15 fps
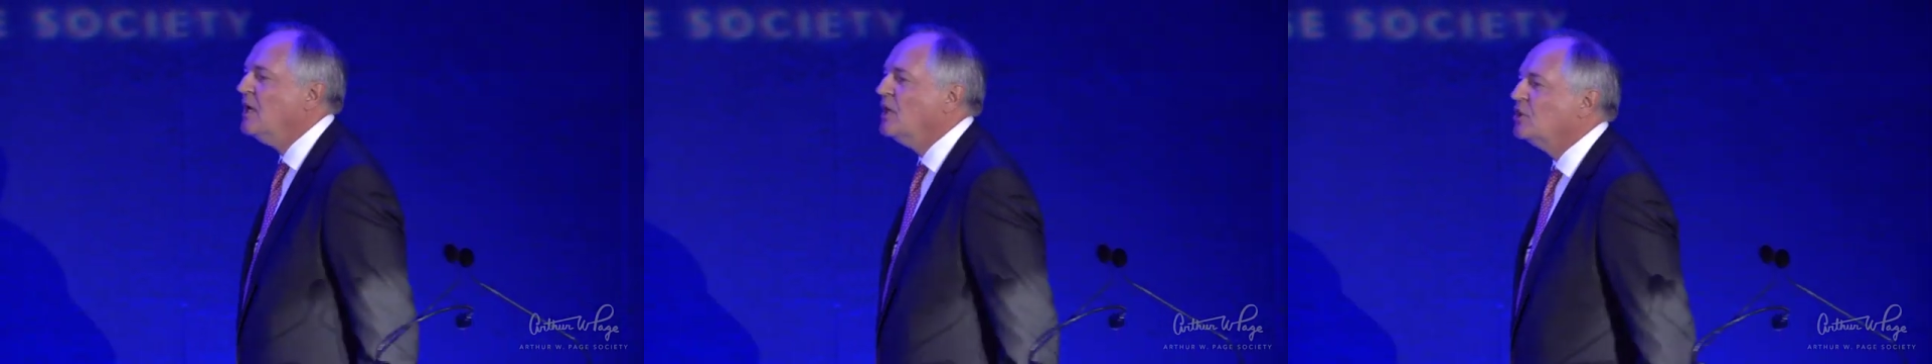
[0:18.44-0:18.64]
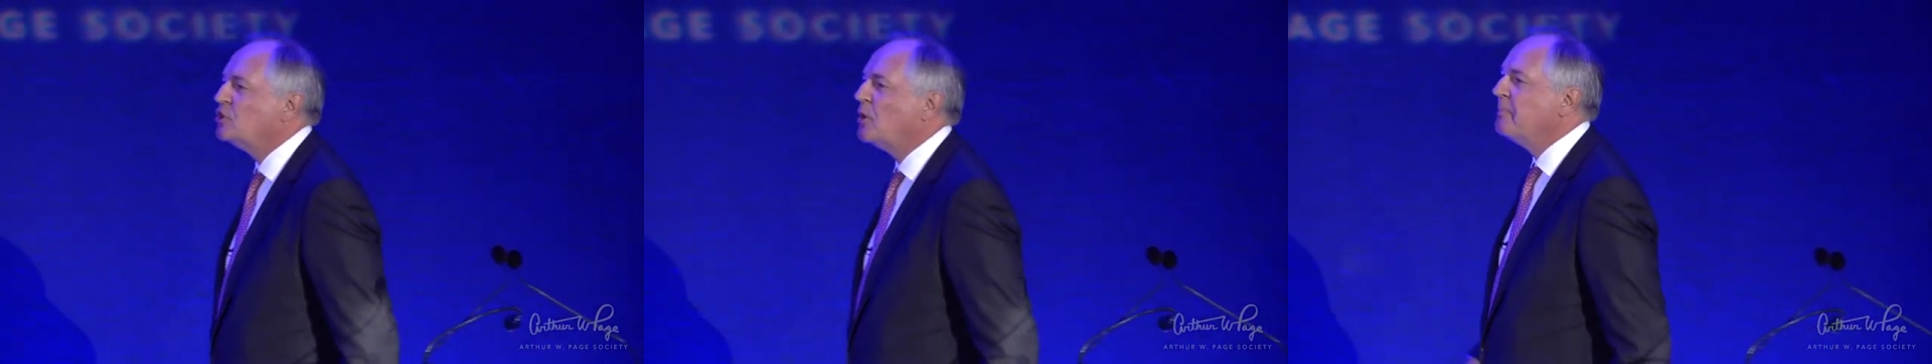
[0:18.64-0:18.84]

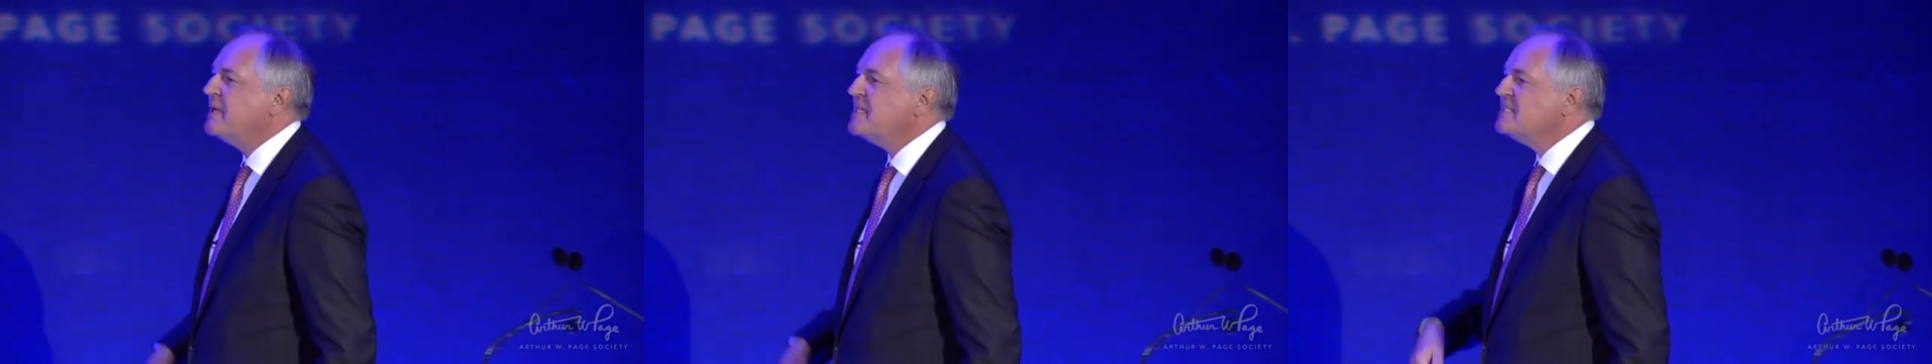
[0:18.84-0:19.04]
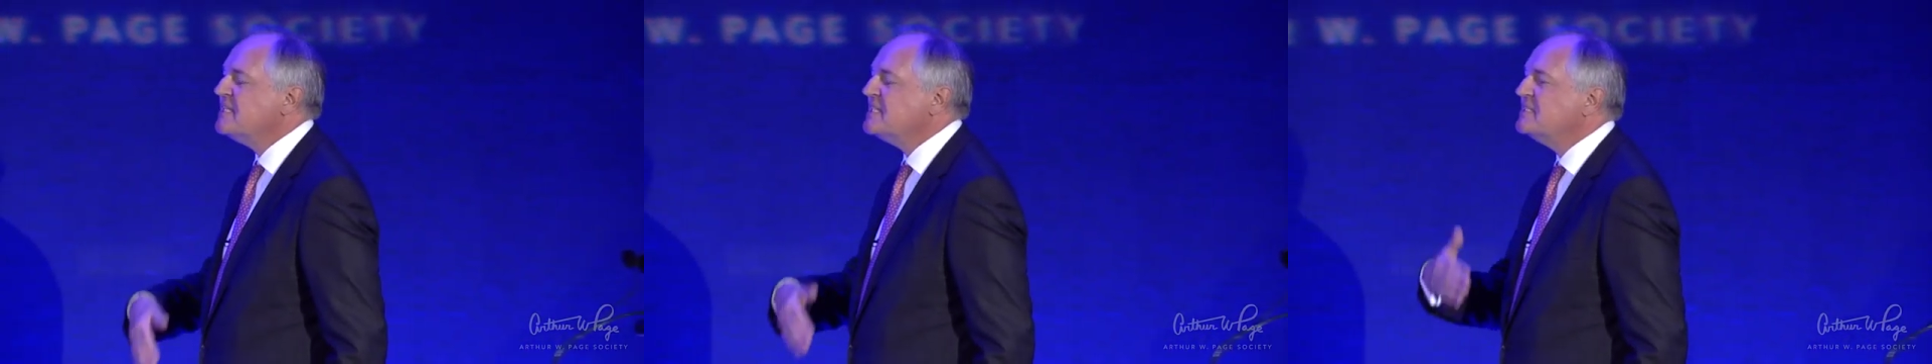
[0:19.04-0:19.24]
So
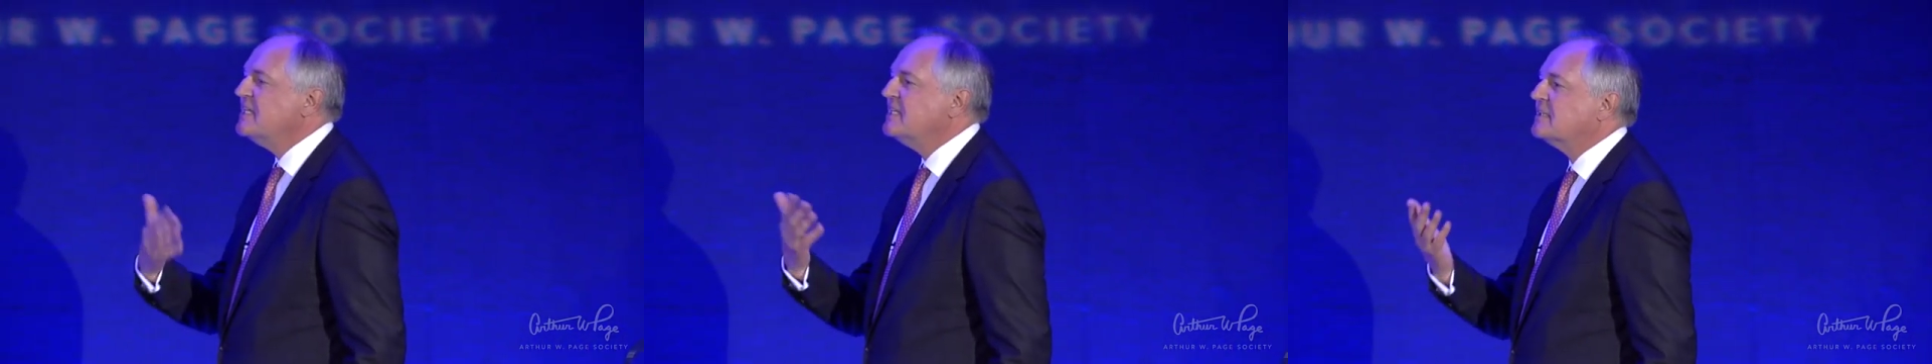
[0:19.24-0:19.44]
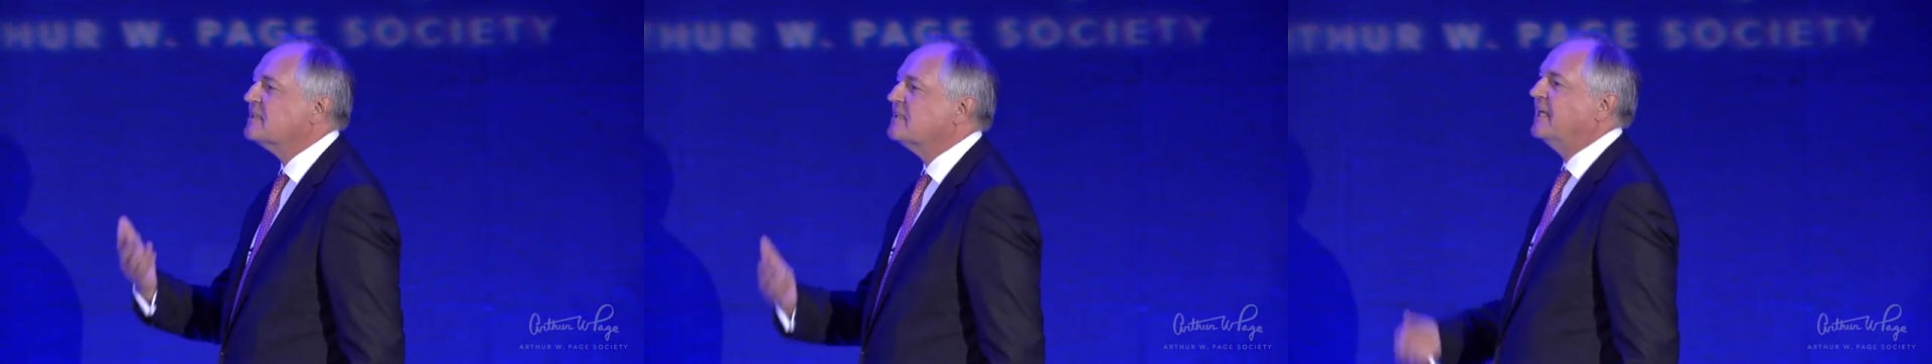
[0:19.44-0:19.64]
business
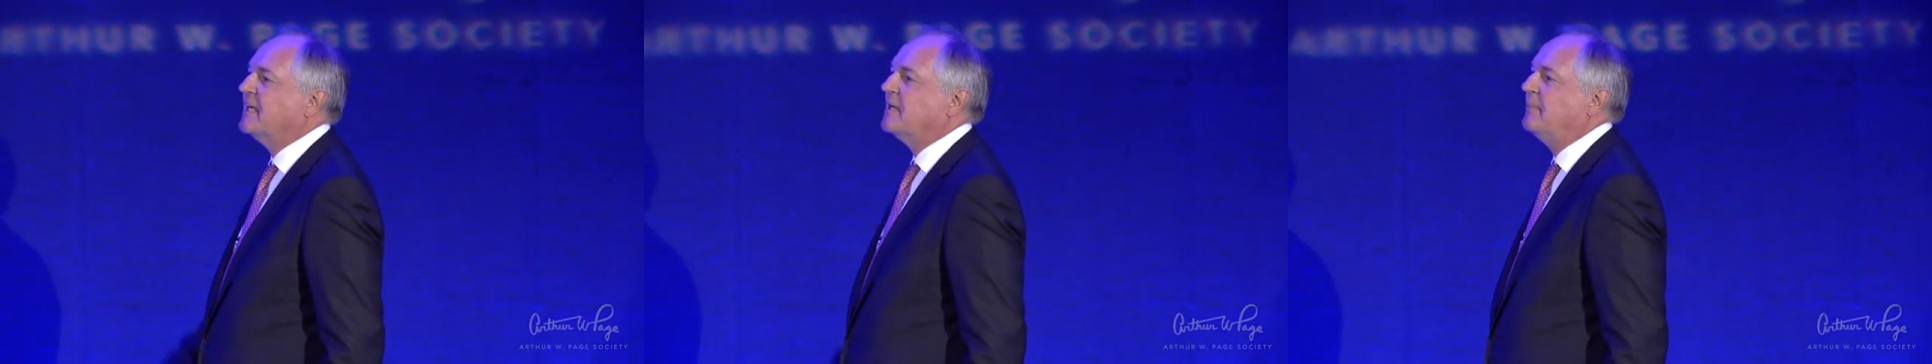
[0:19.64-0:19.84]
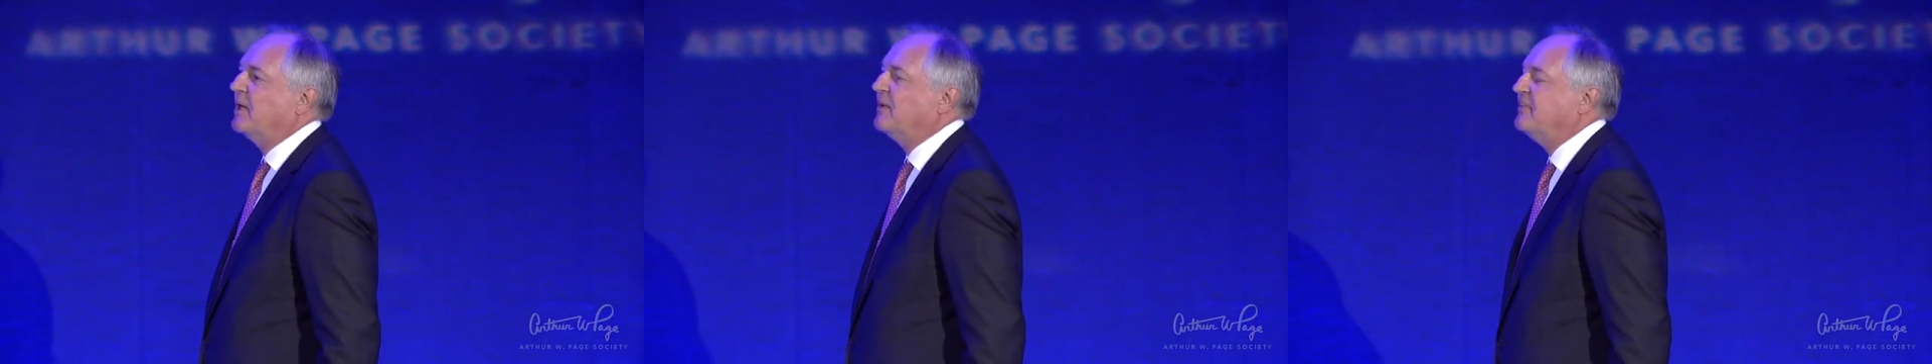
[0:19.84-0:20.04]
needs to think
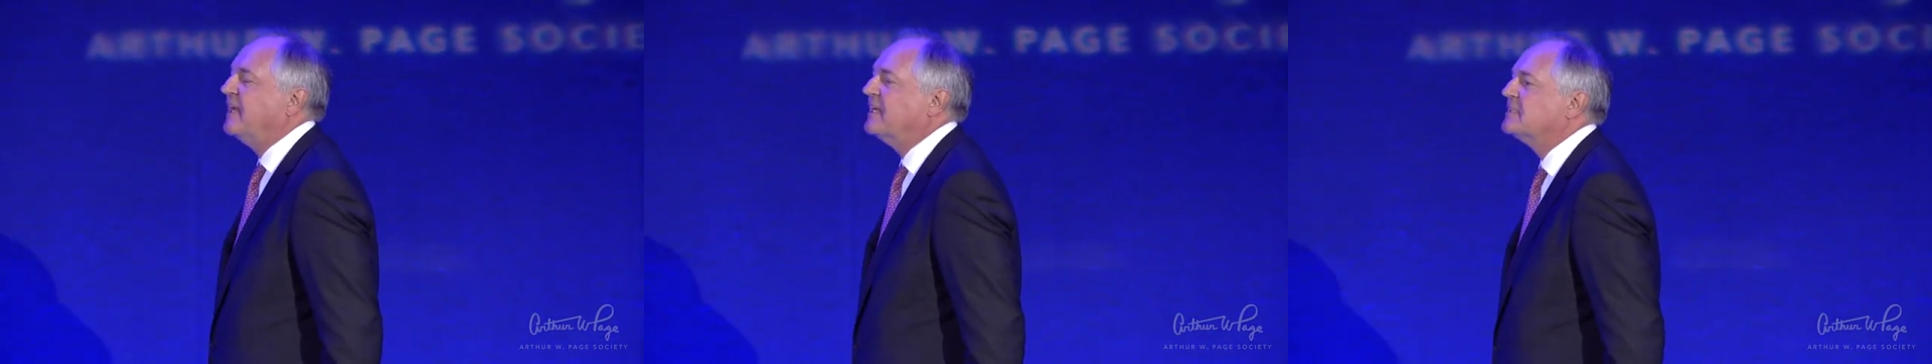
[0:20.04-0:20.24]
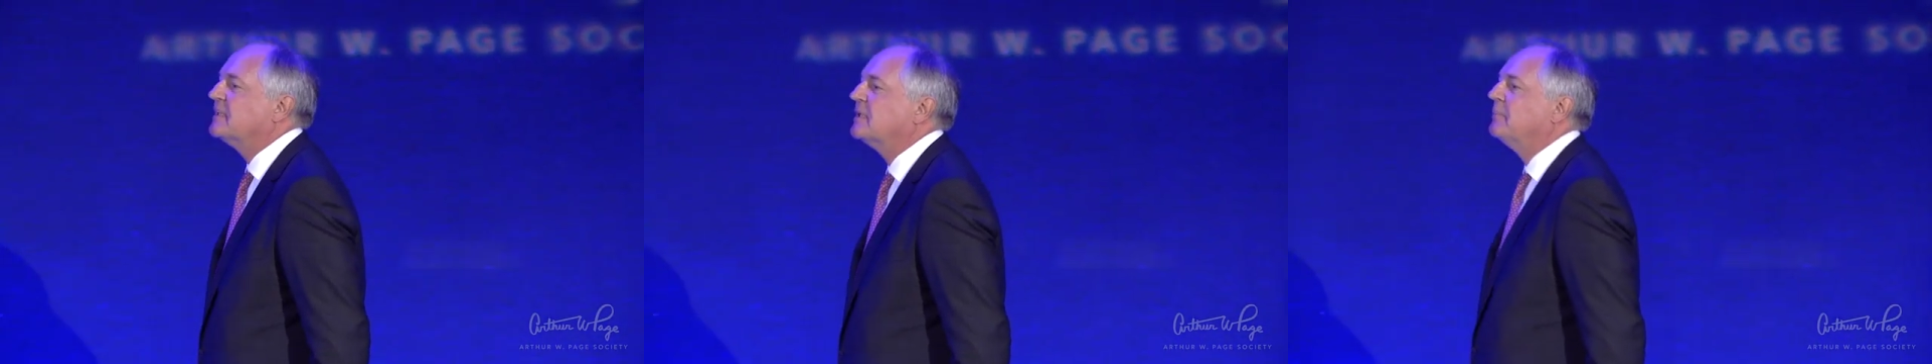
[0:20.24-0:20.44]
about
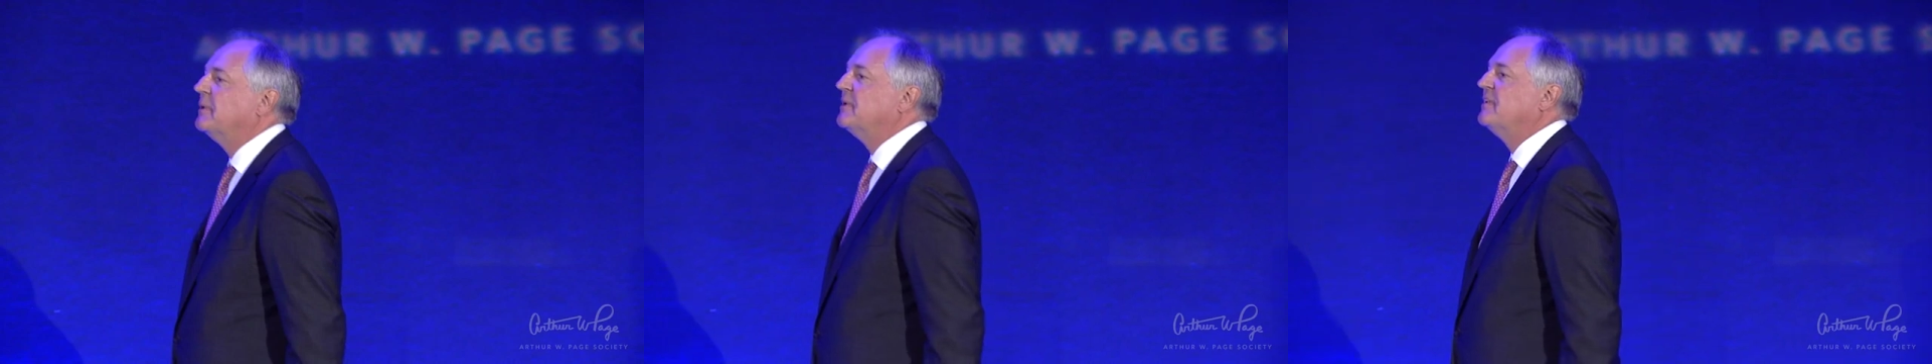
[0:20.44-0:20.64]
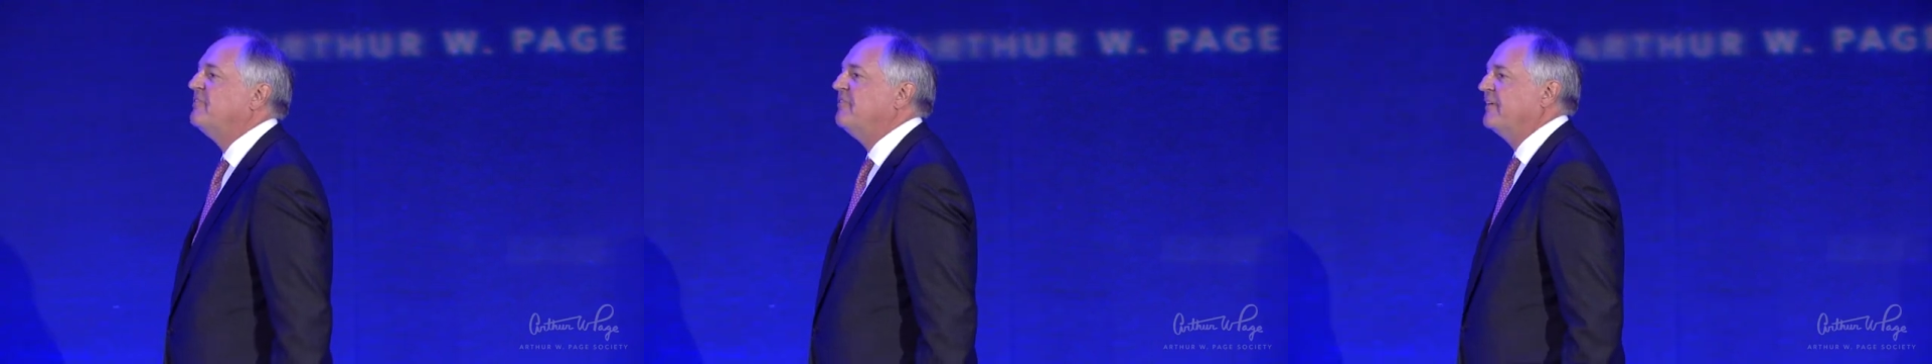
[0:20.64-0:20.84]
things a little
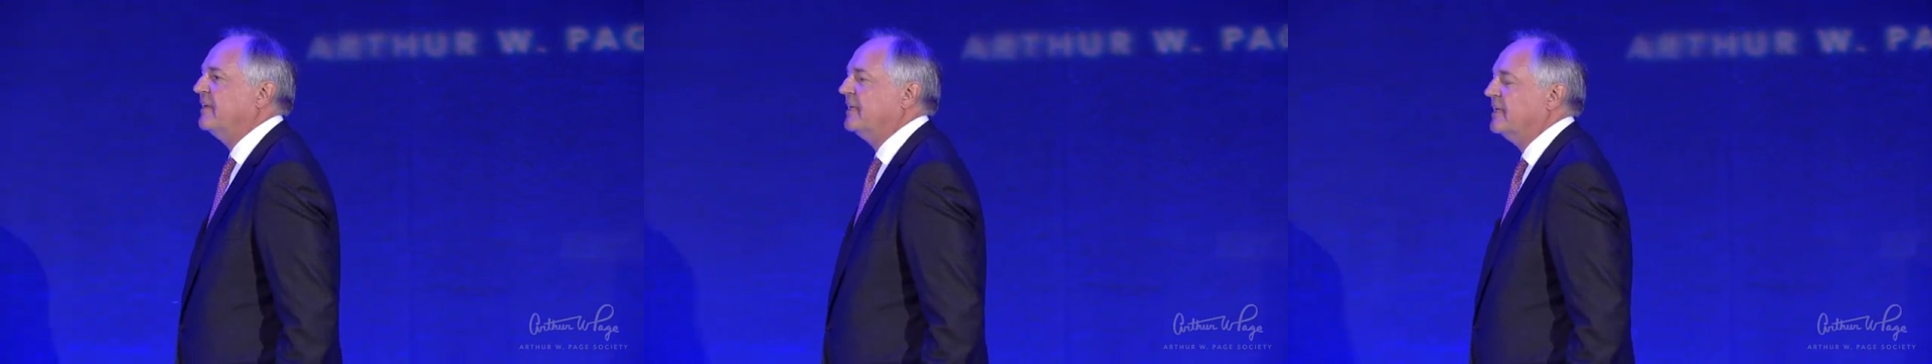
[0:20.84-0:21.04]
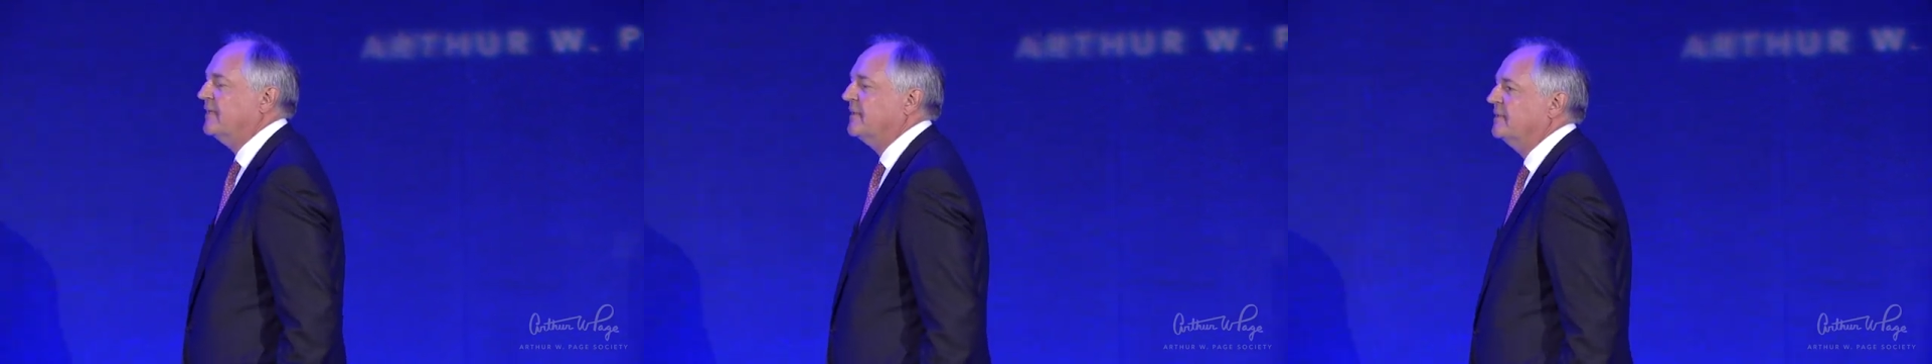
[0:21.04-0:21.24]
bit
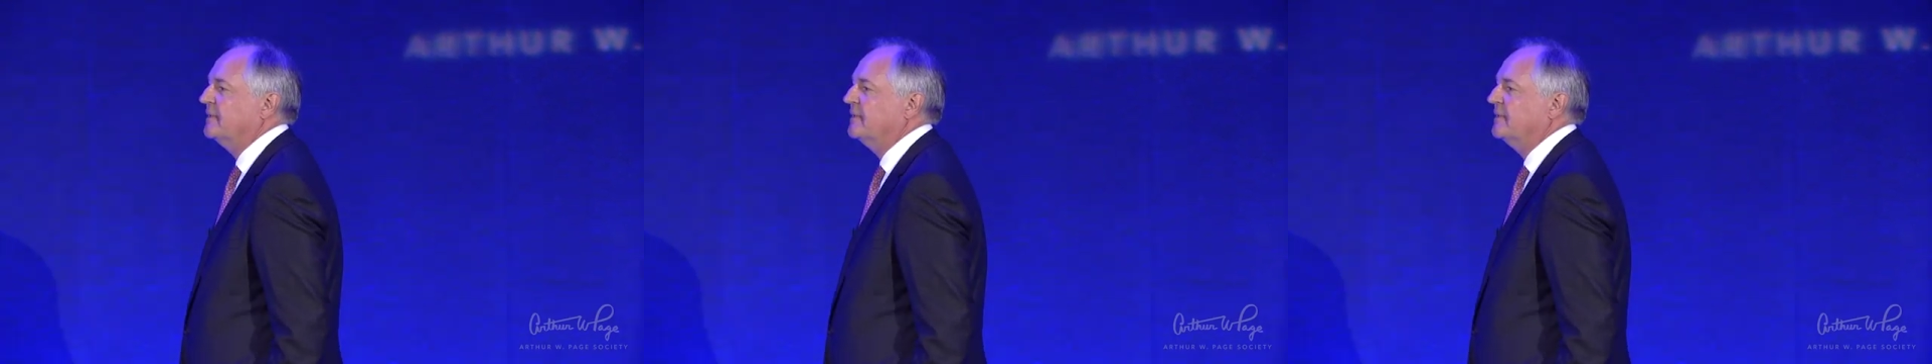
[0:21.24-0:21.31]
differently.